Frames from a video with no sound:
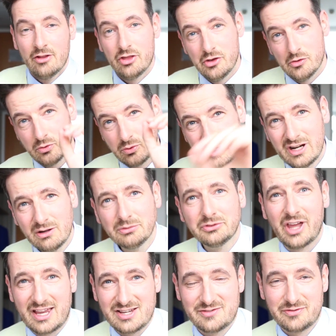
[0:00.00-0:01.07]
The real
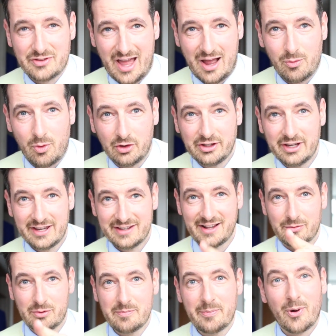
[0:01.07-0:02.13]
test for that one,
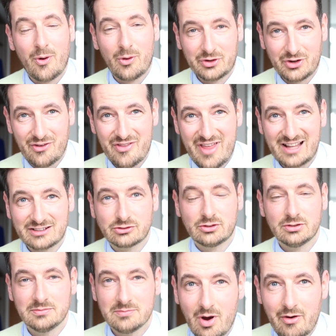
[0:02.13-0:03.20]
and I'll report on that
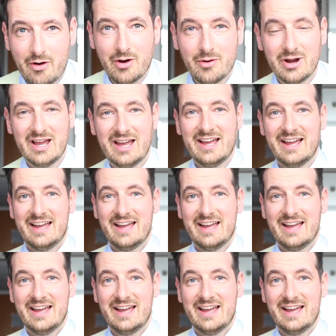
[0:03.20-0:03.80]
tomorrow,